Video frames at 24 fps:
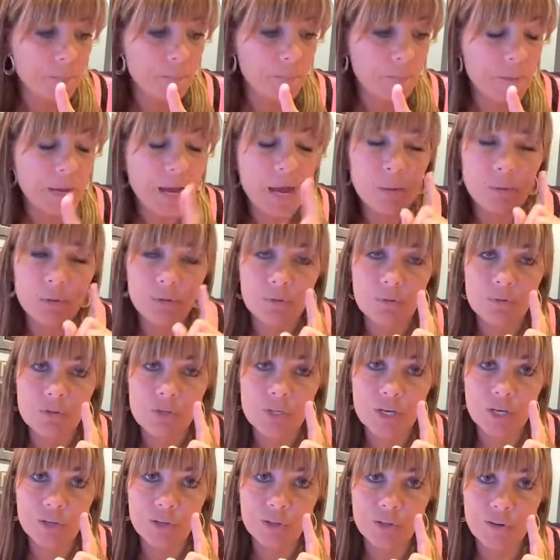power through
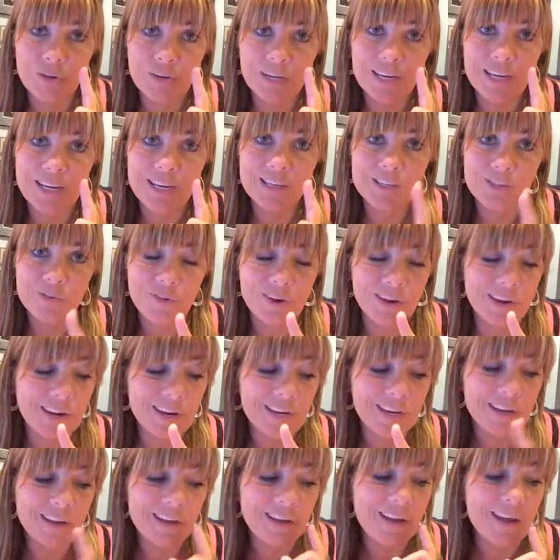shared learning is great.
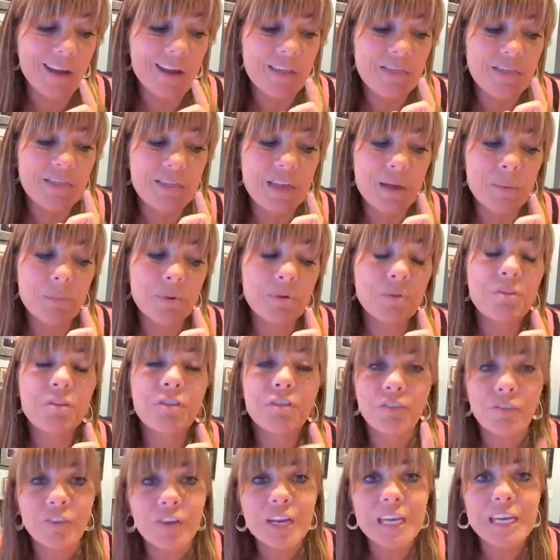Number
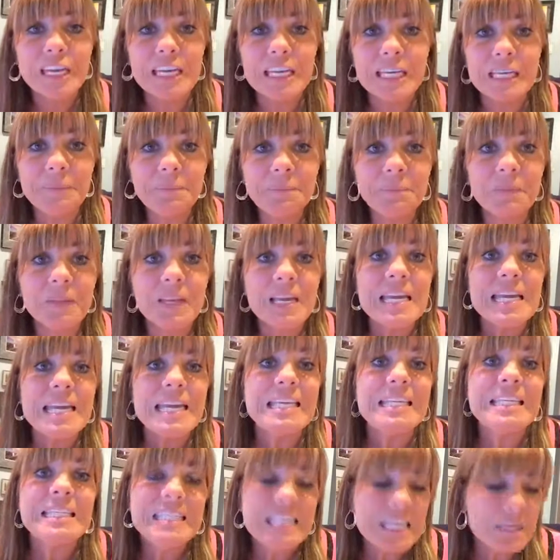three
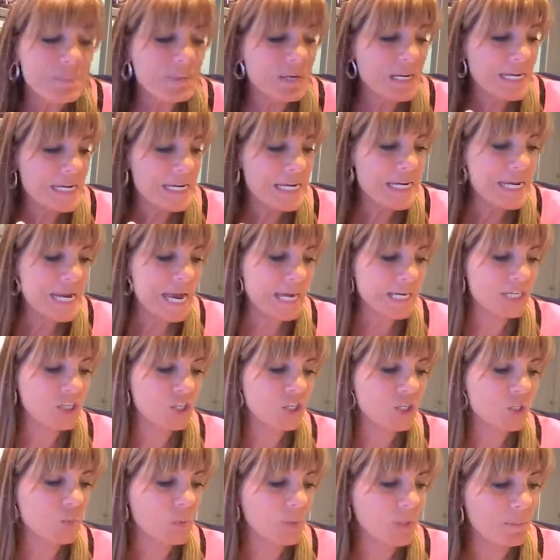is deep
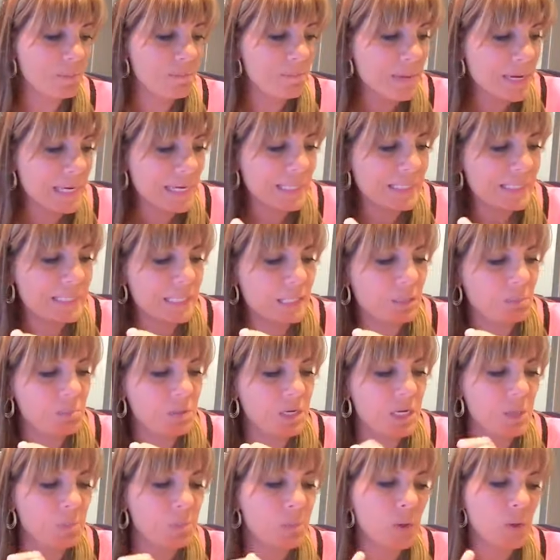connections with amazing
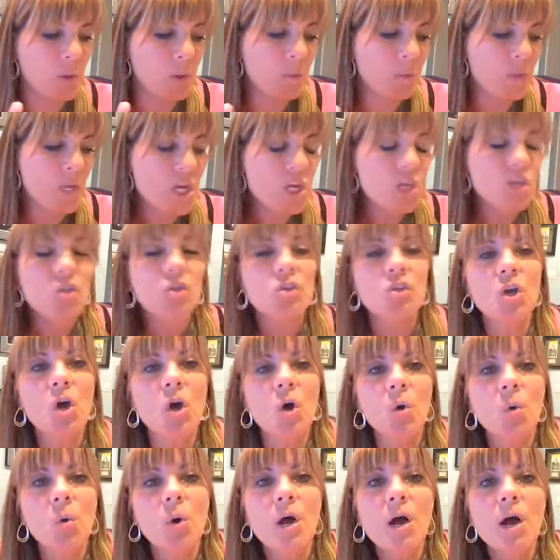people.
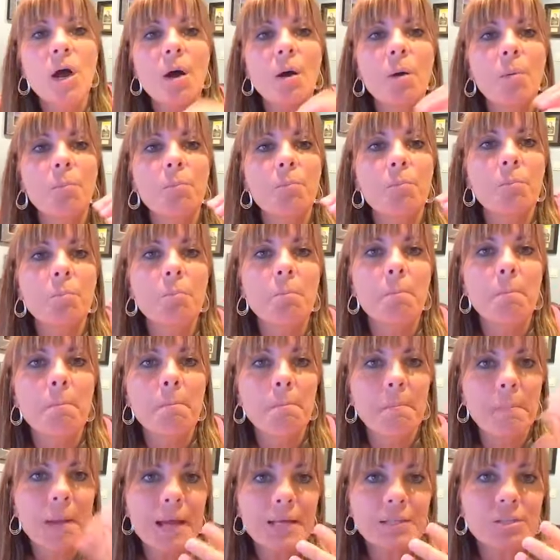So,
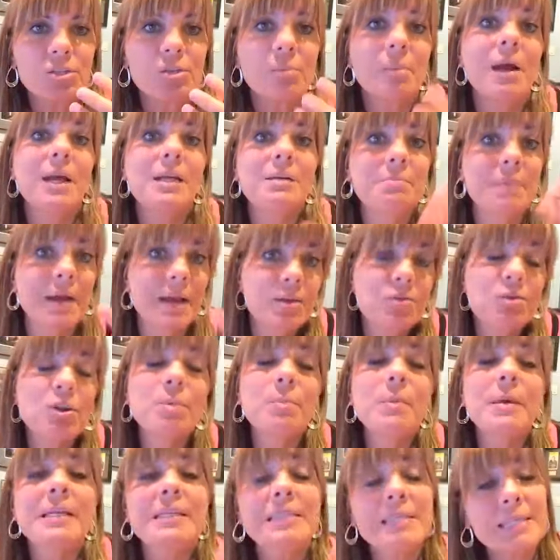mastermind, my group,
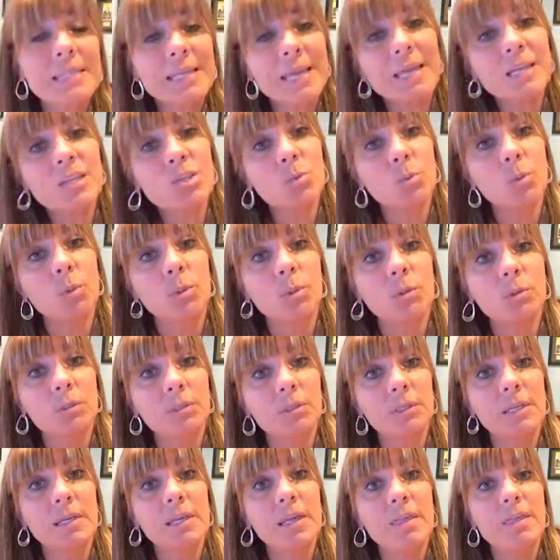it's scheduled
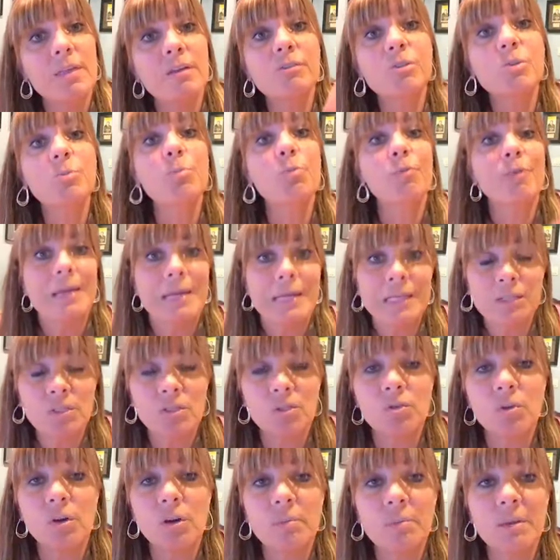there's
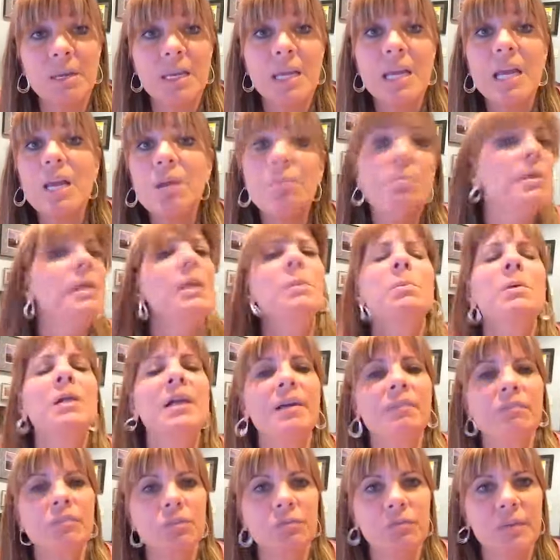brainstorming. People
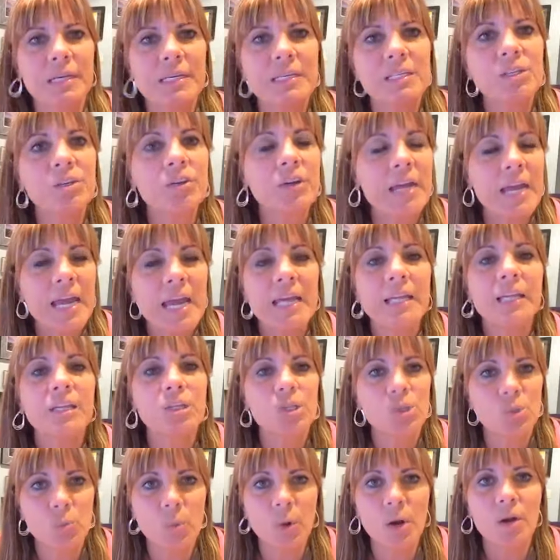have to raise their hand and
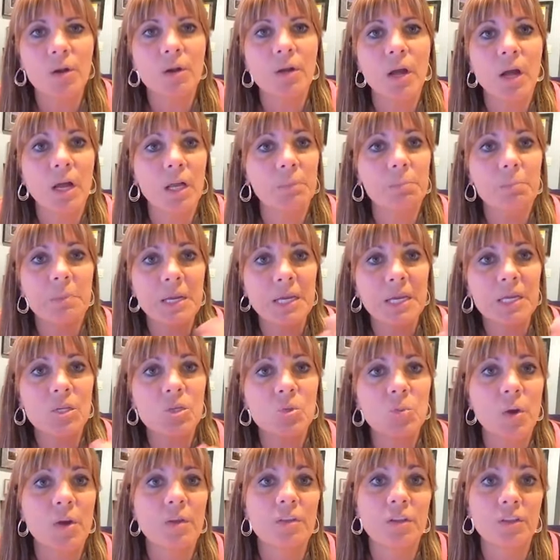swear on picky
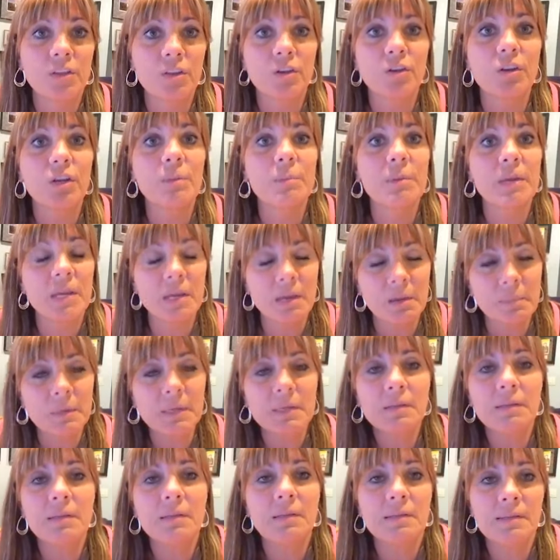swear that they're going to be coming
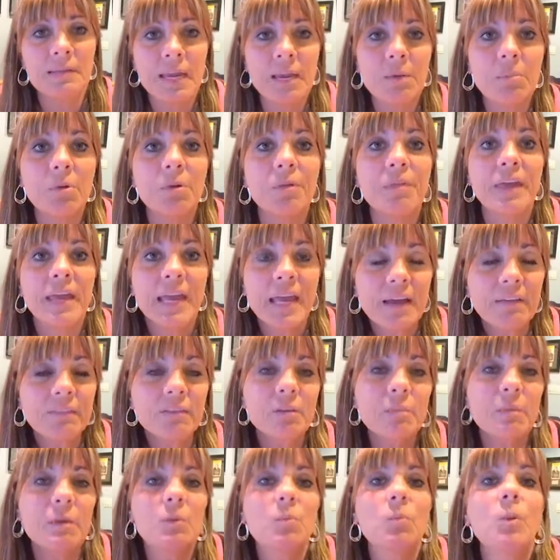to the table. They have to
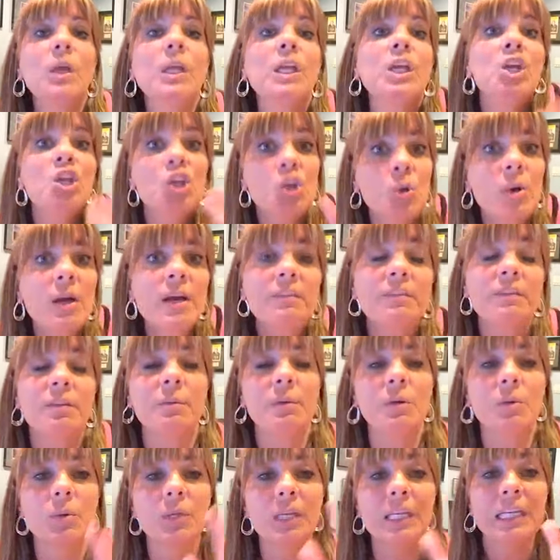be willing, you have to be
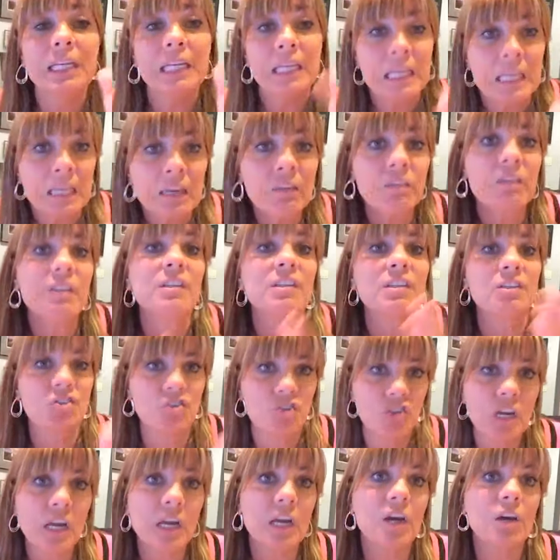willing to give and to
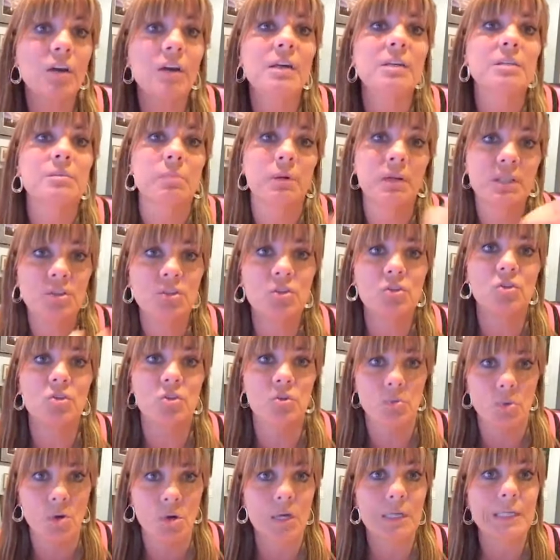share as much as
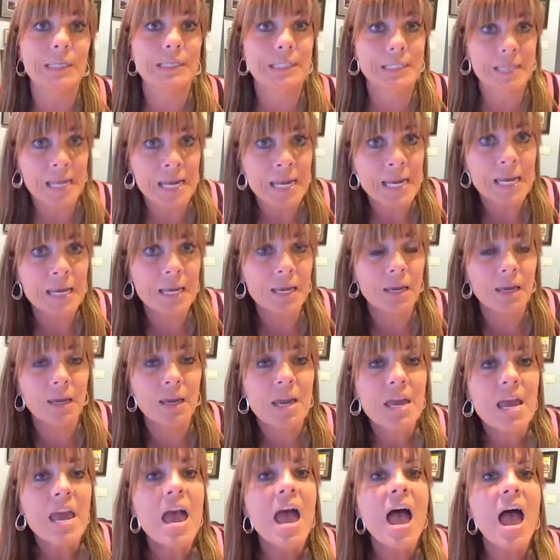you are to take.
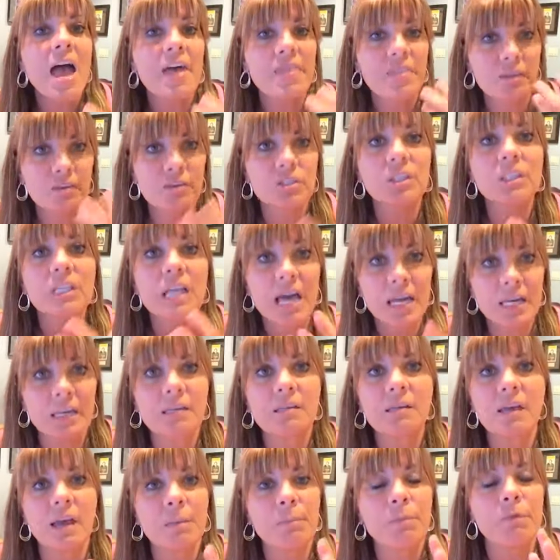And there's a lot of
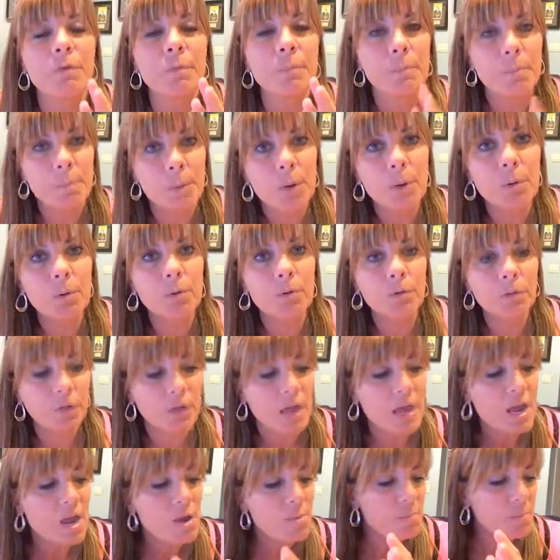time for both
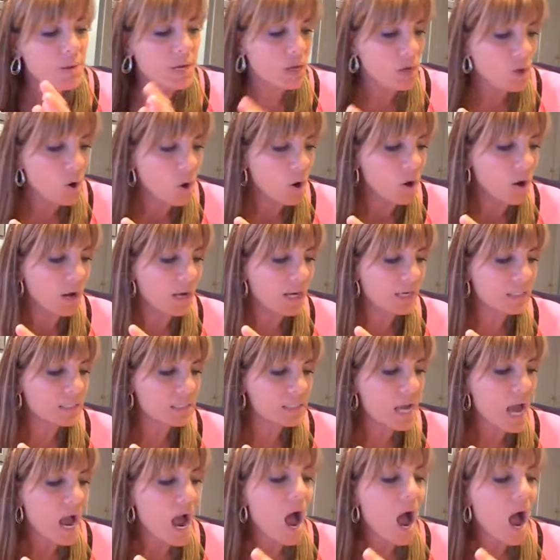because